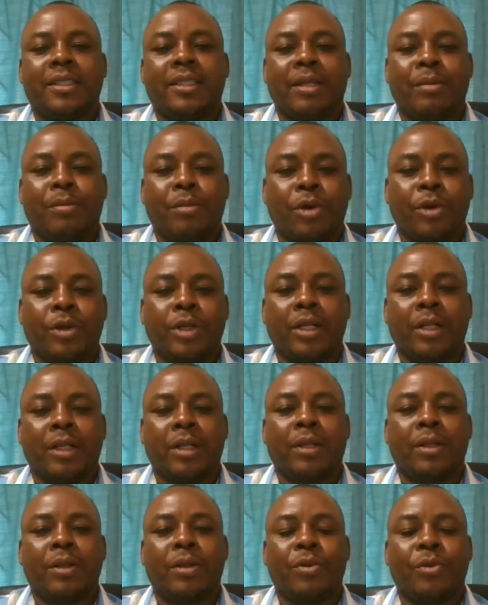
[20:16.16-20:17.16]
the
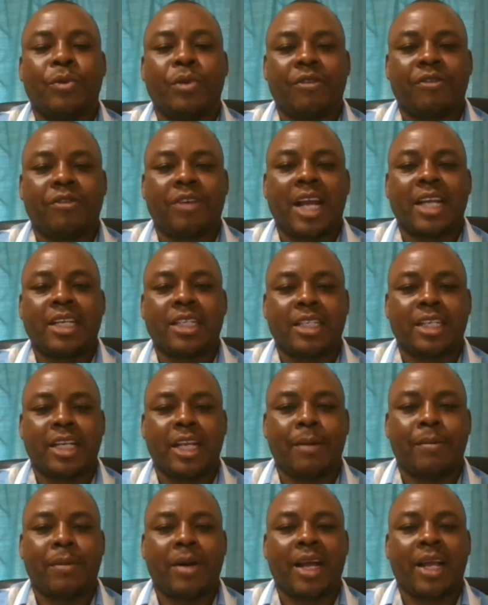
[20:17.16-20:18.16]
model we find in
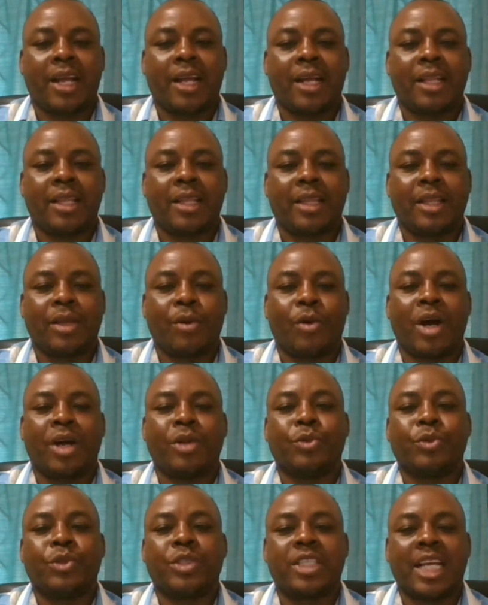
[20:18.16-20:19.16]
Nehemiah, the
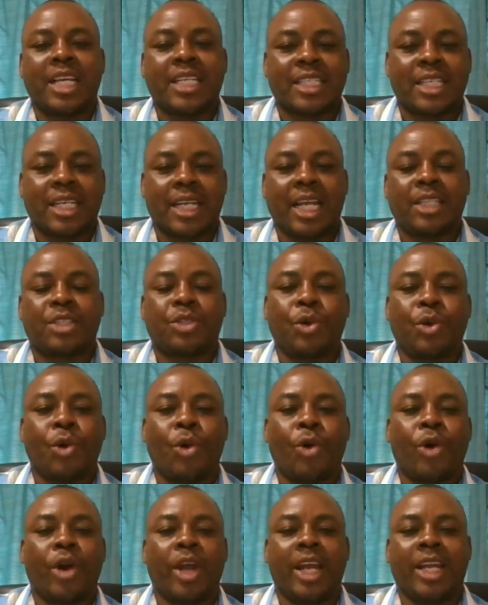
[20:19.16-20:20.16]
one who says, let's
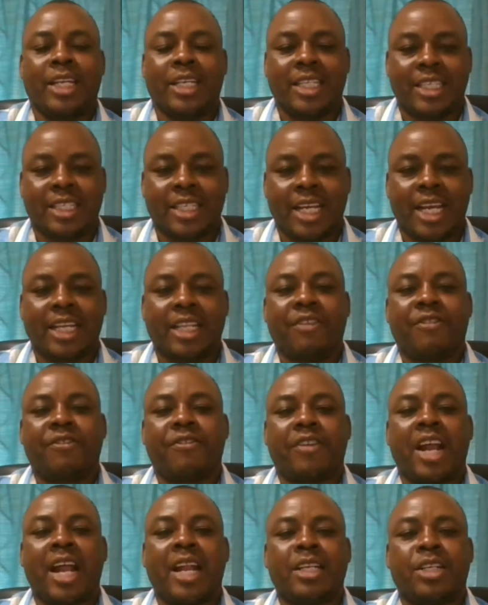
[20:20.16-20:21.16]
go, and he is at the
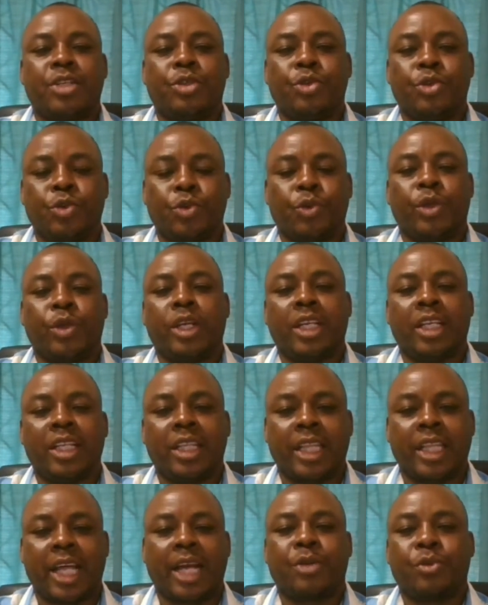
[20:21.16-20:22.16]
front
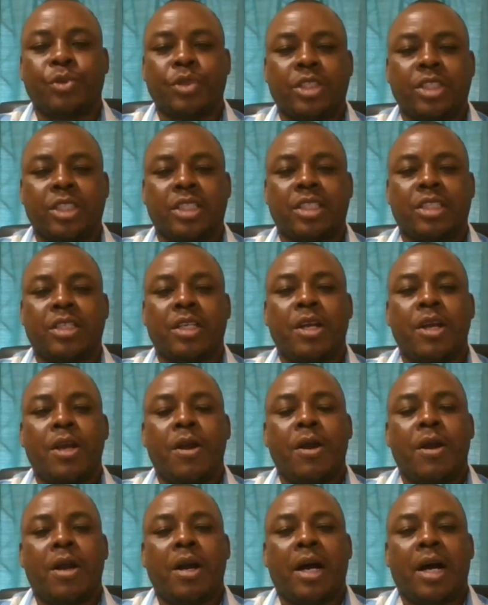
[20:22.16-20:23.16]
doing that which is
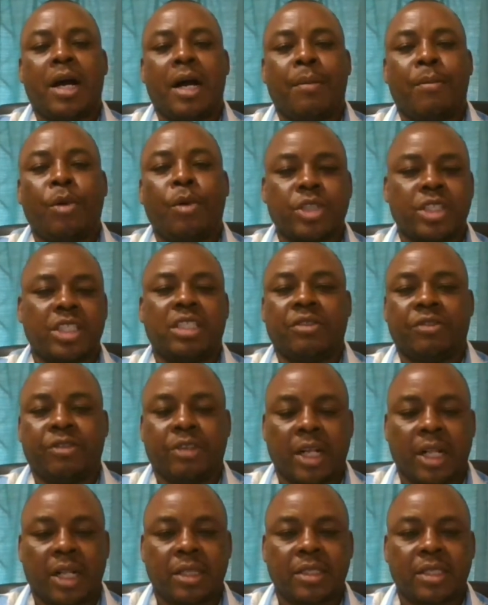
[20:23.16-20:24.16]
most
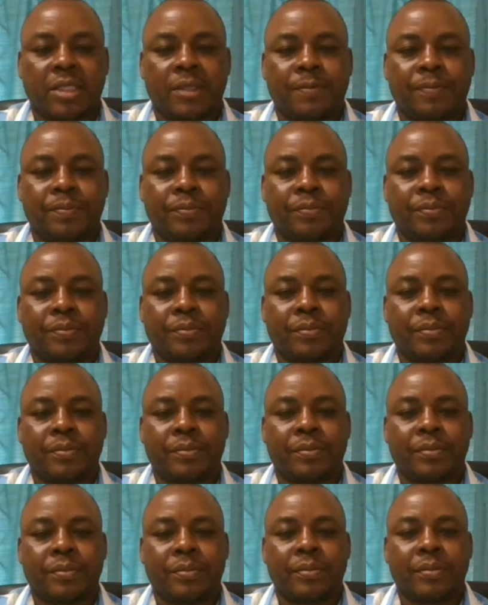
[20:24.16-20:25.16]
difficult,
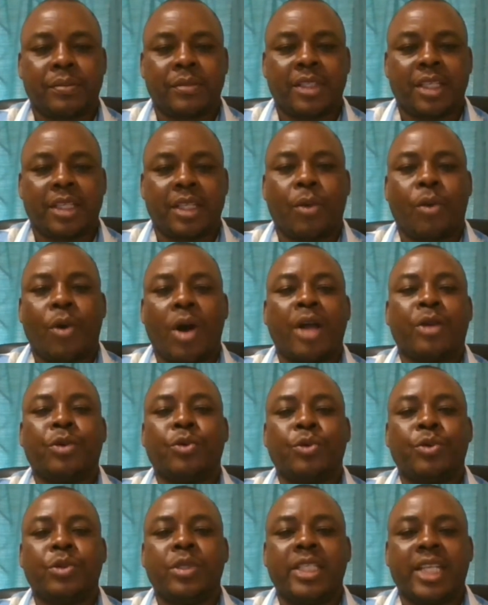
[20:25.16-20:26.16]
the one
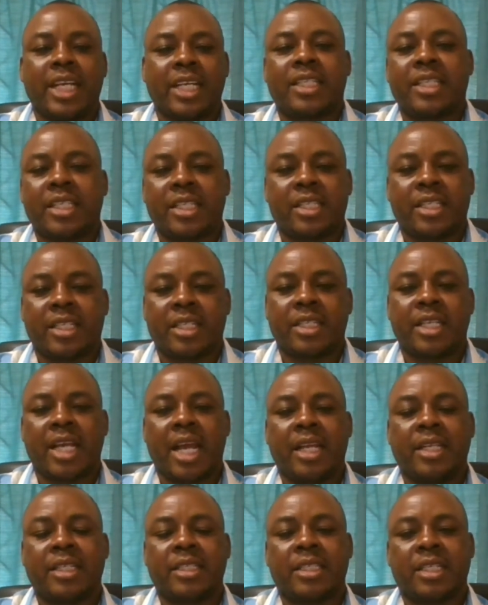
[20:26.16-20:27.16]
who dirties his
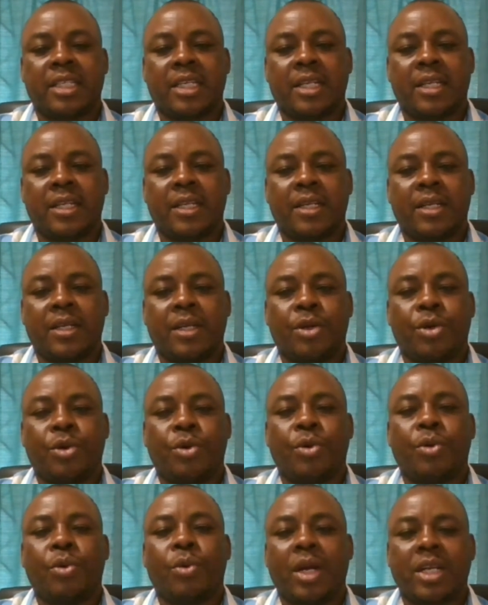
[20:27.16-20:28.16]
hands?
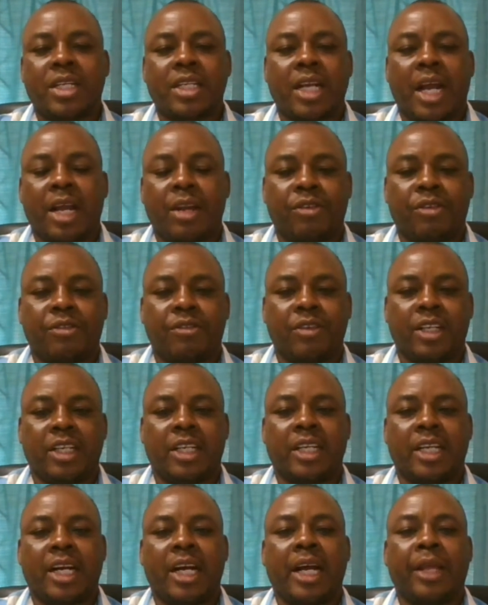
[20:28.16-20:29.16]
What kind of
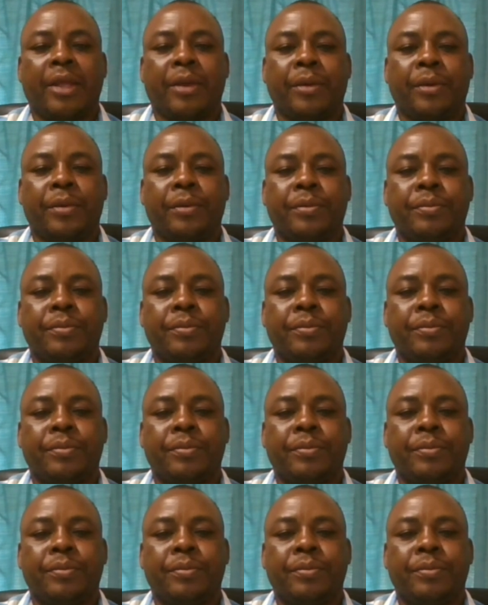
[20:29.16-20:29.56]
leader are you?